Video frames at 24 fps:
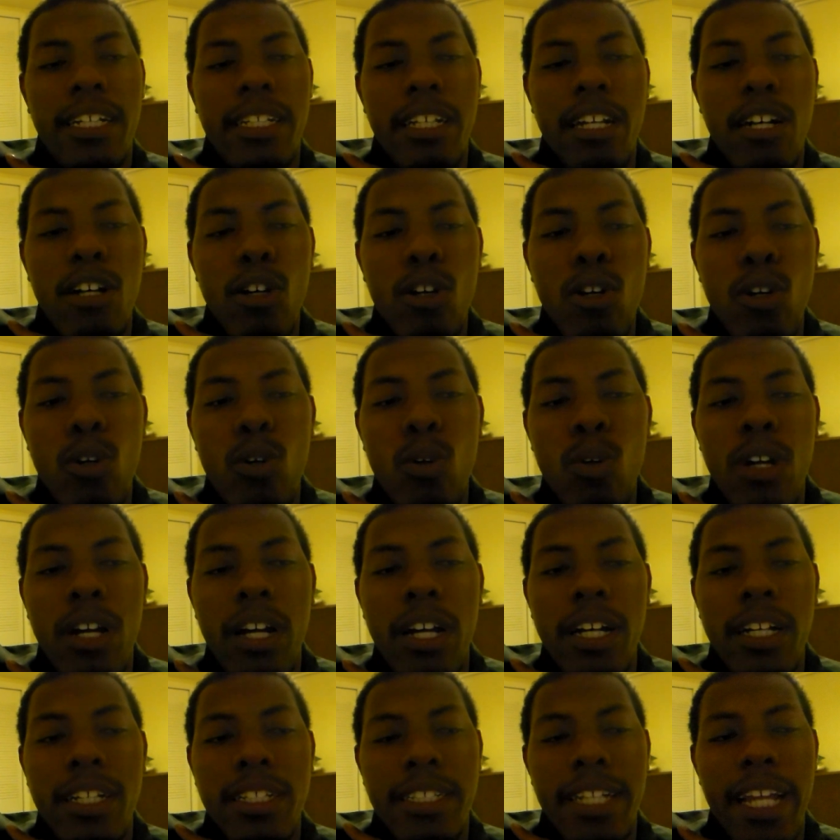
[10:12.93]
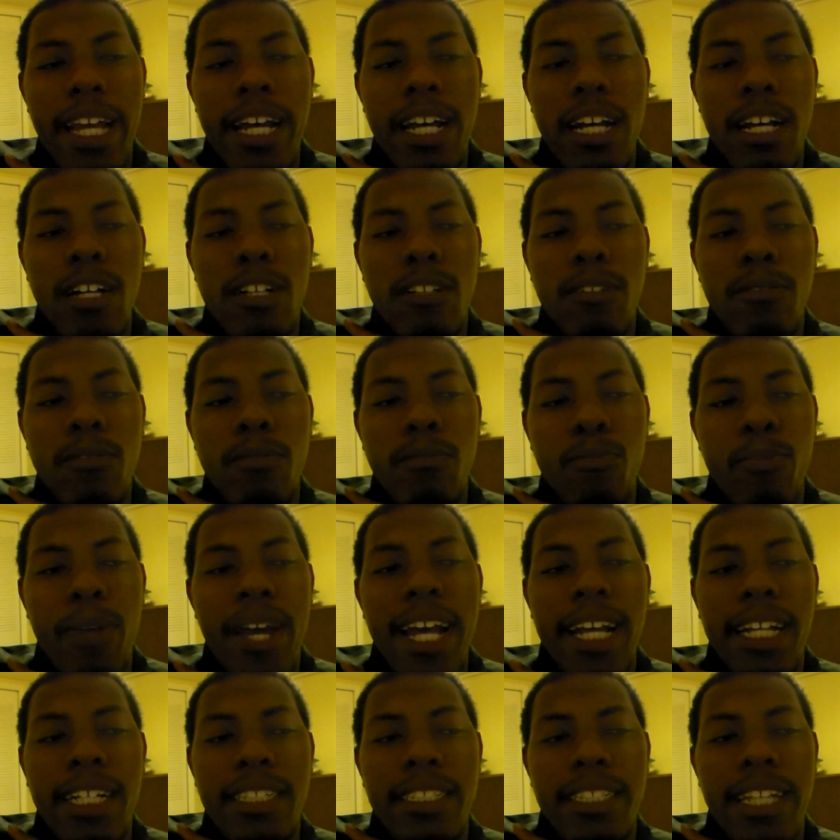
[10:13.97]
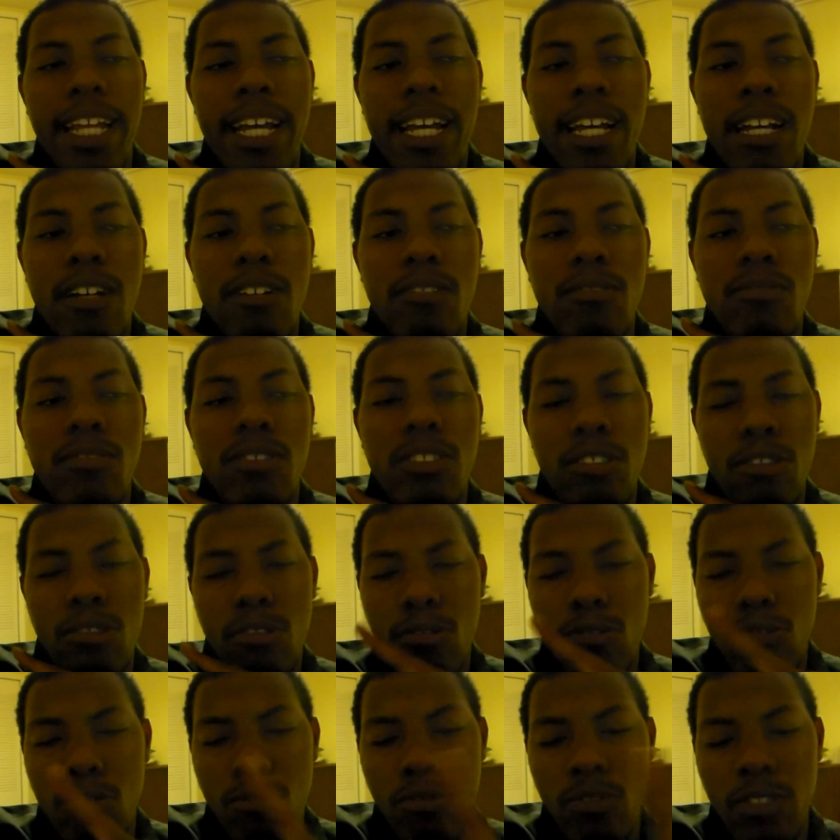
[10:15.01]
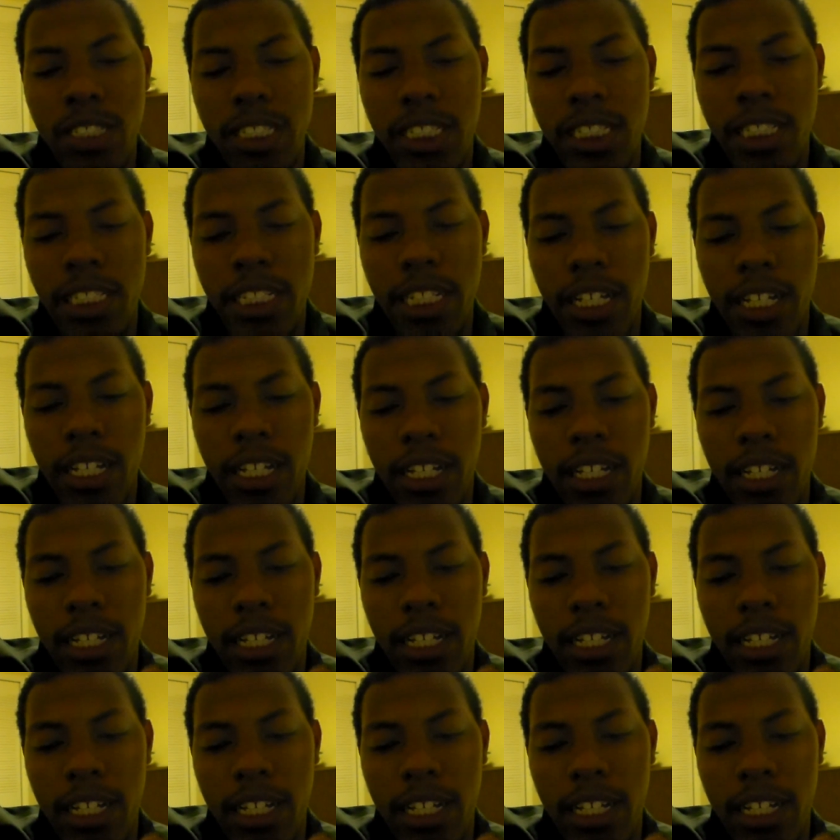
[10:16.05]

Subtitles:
go down, back down to the,